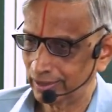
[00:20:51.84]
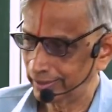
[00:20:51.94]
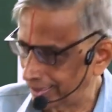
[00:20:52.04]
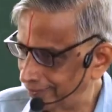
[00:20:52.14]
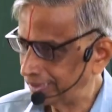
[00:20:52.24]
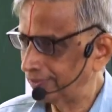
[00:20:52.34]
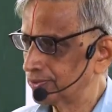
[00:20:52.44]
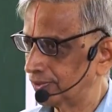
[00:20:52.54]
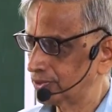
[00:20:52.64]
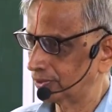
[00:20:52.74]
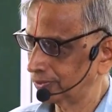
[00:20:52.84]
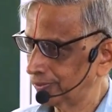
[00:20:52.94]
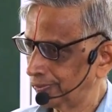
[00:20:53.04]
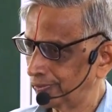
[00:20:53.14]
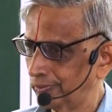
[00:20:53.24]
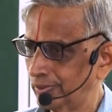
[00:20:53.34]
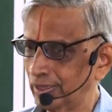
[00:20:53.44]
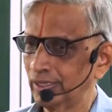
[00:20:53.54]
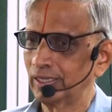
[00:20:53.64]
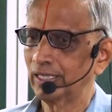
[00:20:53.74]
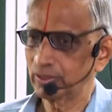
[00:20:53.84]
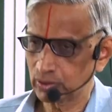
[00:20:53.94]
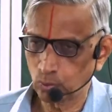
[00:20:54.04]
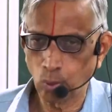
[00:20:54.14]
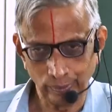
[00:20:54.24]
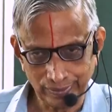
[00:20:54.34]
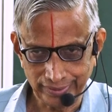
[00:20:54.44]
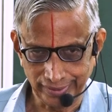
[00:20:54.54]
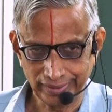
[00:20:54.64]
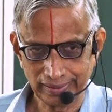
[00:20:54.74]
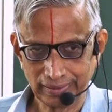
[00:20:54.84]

derivatives are 0 is an open set.